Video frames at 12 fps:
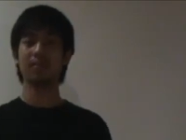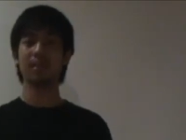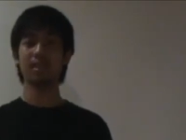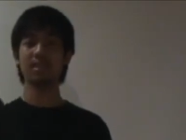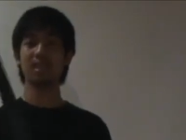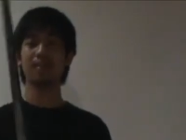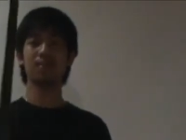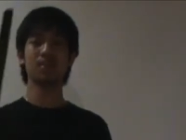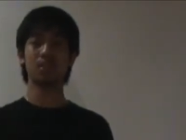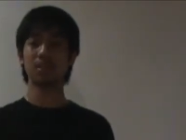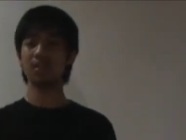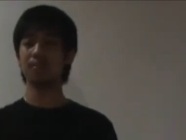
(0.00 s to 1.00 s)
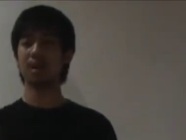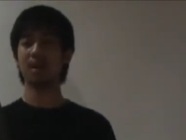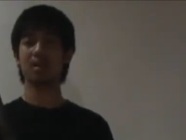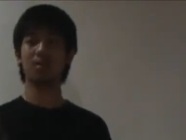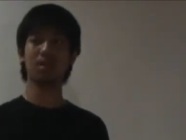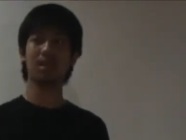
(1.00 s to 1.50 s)
Done some sword and
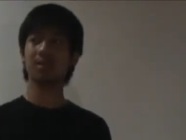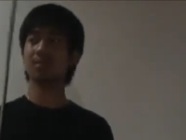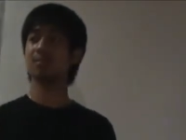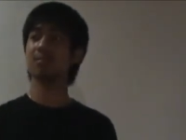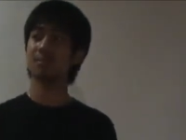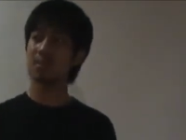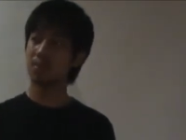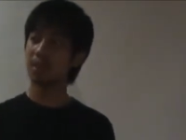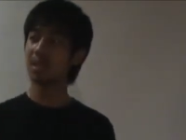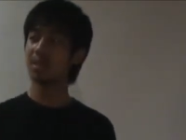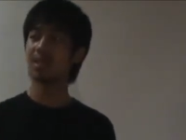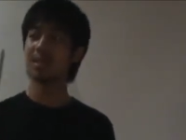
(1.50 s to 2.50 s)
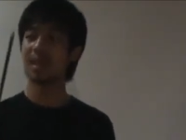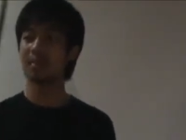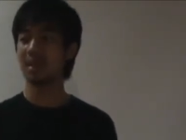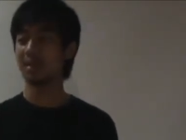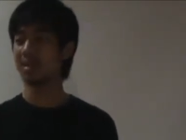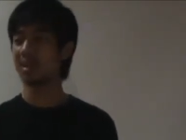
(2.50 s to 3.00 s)
buckler with it. It's pretty good. I
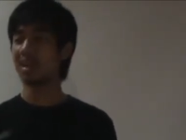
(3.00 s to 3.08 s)
mean,